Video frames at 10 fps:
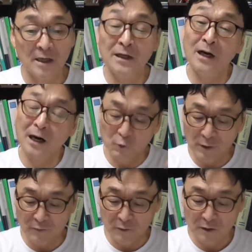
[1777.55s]
Now,
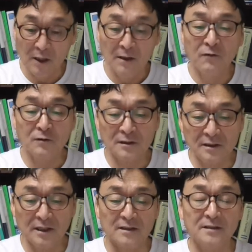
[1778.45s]
however, verse
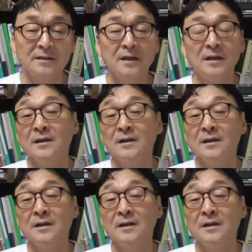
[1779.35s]
six,